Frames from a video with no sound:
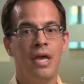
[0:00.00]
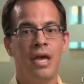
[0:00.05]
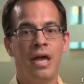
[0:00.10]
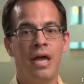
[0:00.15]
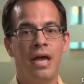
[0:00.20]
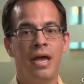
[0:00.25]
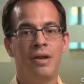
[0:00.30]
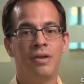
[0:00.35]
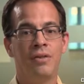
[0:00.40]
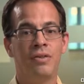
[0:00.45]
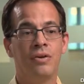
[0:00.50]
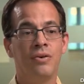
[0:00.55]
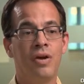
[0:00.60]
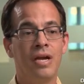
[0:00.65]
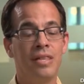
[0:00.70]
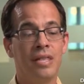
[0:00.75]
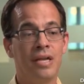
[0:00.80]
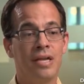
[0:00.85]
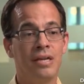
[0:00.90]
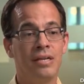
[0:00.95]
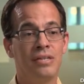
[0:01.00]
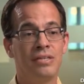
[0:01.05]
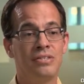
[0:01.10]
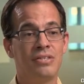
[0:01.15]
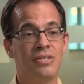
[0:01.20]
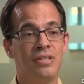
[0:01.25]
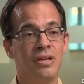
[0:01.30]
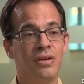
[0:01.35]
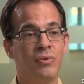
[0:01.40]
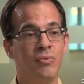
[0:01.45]
And the great thing
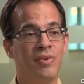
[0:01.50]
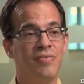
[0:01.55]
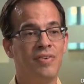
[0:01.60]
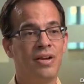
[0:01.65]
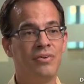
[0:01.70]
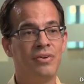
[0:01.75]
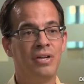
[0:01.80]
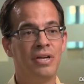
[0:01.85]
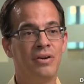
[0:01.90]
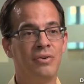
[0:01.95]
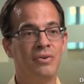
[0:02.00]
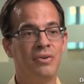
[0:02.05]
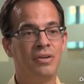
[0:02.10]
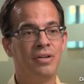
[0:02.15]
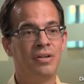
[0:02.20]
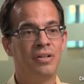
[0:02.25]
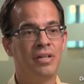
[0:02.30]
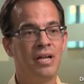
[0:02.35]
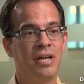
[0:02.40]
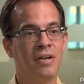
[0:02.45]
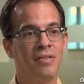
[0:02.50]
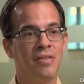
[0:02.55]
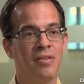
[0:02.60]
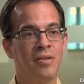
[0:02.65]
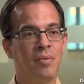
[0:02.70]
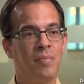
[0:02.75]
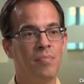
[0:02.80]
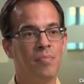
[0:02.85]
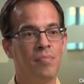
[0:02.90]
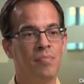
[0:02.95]
is that we found out a lot of
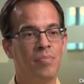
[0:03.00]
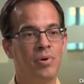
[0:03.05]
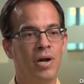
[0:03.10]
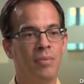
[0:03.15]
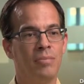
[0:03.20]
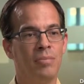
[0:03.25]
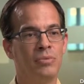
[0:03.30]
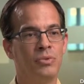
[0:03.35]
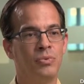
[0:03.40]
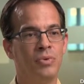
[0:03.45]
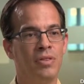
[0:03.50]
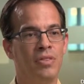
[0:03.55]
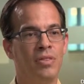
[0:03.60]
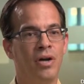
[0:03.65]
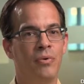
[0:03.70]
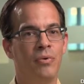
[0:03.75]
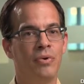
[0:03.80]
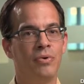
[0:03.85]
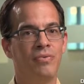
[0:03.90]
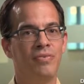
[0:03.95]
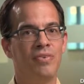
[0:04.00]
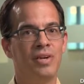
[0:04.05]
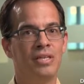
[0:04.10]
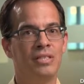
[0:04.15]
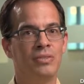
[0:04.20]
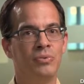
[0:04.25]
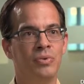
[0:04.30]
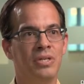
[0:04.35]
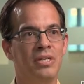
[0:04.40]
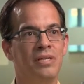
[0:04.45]
the problems we thought we would
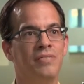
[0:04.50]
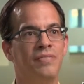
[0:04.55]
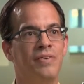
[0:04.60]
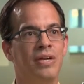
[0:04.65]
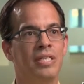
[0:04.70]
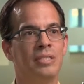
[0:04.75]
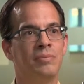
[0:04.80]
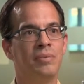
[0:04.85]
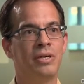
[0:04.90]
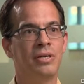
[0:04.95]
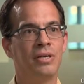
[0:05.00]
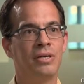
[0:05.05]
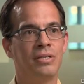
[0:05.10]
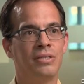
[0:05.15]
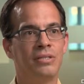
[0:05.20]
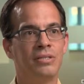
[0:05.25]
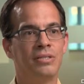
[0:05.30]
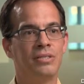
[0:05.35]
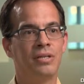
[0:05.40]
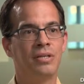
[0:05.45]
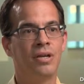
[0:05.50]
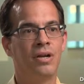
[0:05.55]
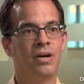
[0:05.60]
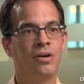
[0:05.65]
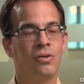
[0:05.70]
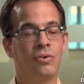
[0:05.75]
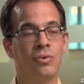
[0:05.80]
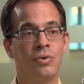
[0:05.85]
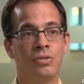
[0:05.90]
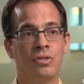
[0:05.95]
face, we didn't face because
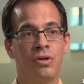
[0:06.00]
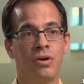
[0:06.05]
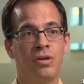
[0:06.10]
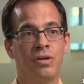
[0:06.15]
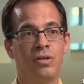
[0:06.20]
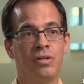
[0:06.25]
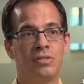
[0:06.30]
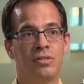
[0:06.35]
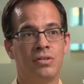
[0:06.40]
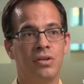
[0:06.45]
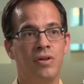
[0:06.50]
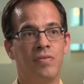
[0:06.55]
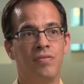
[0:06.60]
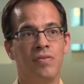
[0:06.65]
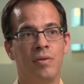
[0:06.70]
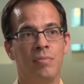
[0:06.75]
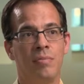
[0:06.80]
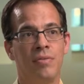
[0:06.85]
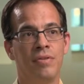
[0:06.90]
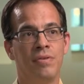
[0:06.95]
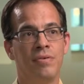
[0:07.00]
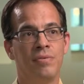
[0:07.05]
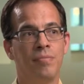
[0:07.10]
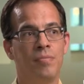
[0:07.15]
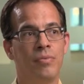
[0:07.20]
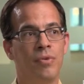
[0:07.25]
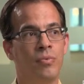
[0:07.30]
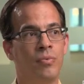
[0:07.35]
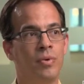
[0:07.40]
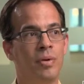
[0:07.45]
Harlequin's already solved them.
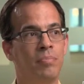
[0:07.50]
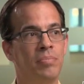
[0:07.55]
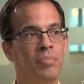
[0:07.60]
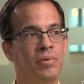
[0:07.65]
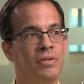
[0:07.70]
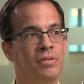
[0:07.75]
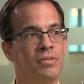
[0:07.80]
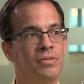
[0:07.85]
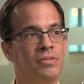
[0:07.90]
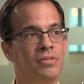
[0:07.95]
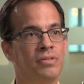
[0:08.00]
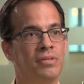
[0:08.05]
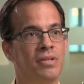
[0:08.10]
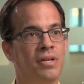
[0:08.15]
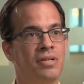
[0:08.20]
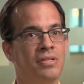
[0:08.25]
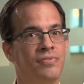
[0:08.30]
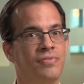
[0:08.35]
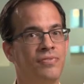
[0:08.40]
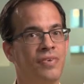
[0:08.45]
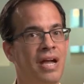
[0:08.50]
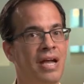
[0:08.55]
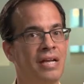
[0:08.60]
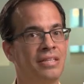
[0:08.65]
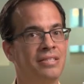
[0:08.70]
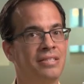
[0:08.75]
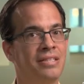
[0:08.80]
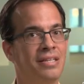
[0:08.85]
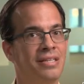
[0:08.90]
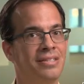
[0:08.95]
The RIP is as
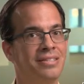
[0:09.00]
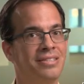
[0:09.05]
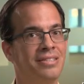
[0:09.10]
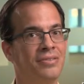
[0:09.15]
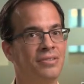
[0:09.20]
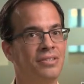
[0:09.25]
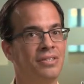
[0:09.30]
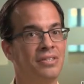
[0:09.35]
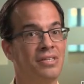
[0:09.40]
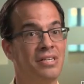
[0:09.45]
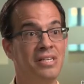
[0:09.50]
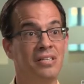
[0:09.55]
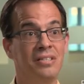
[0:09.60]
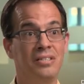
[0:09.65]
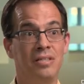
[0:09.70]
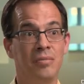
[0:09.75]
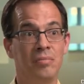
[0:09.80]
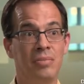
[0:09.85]
fast as it needs to